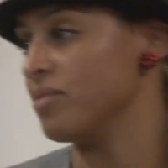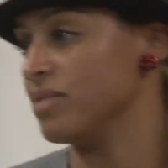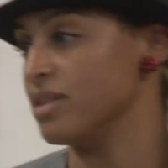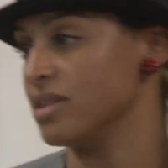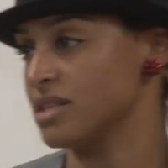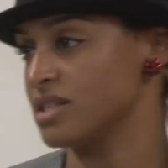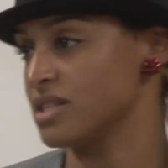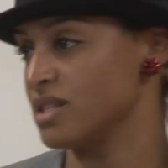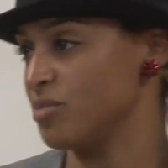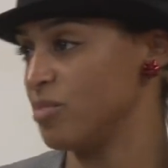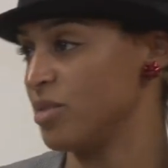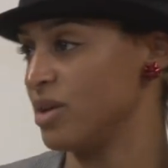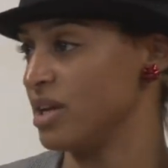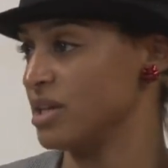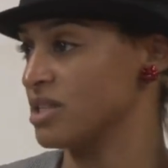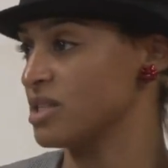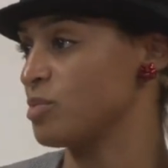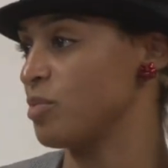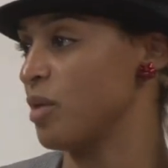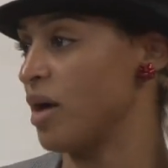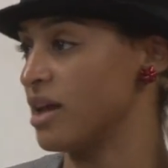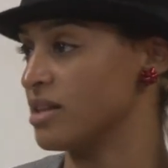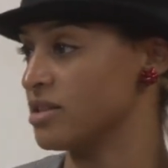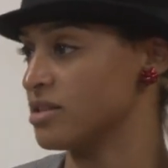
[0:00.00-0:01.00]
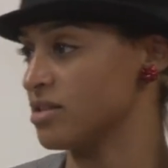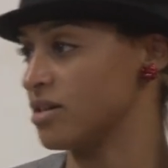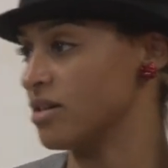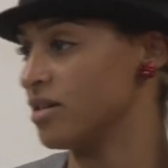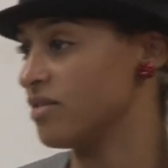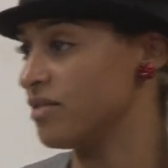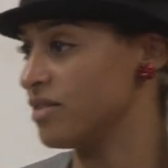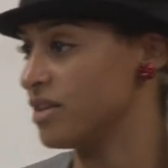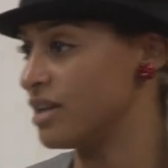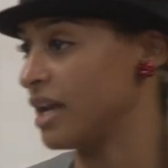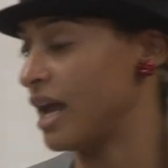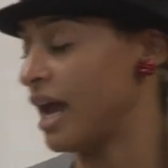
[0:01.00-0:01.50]
and is a big sponsor
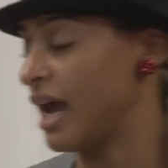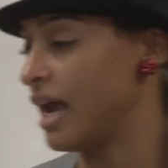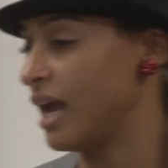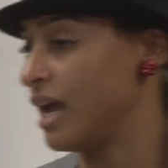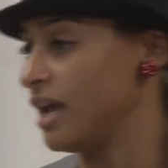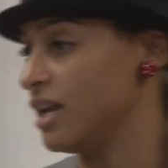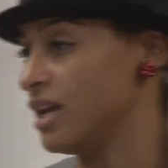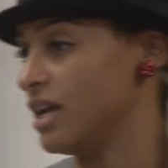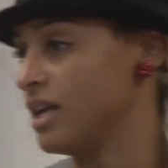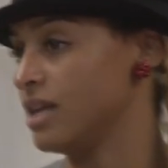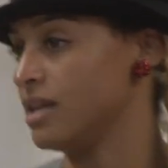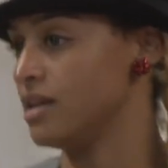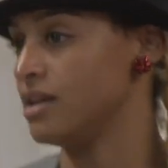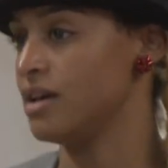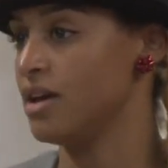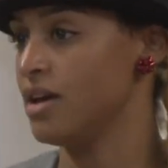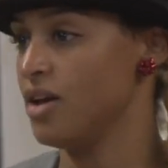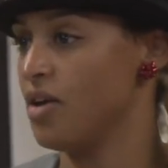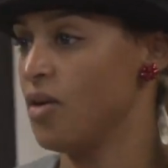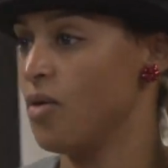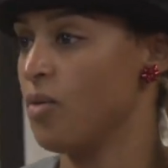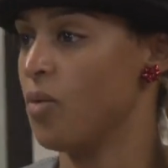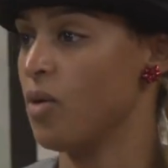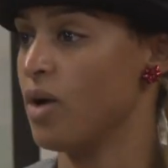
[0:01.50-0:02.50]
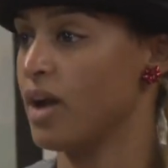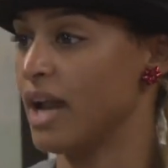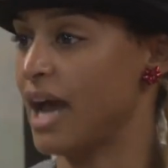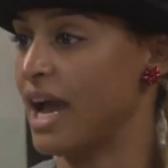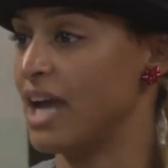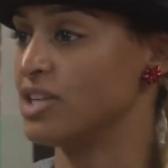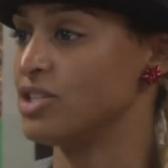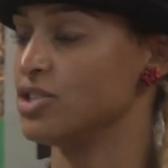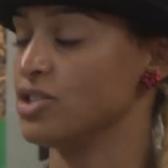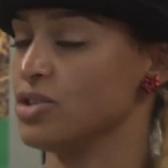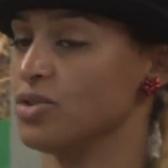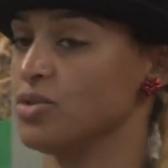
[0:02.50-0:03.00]
of the night, and what
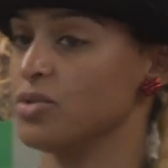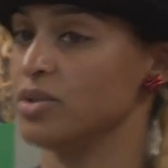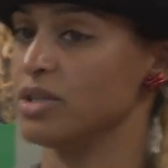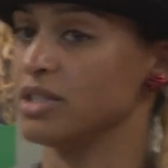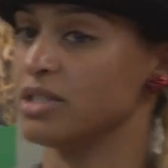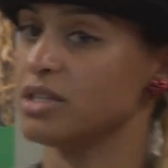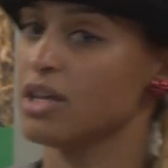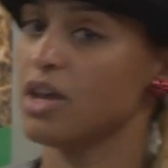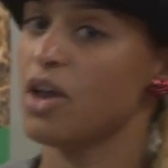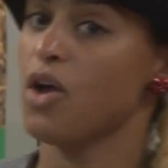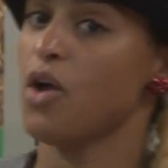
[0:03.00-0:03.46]
I do is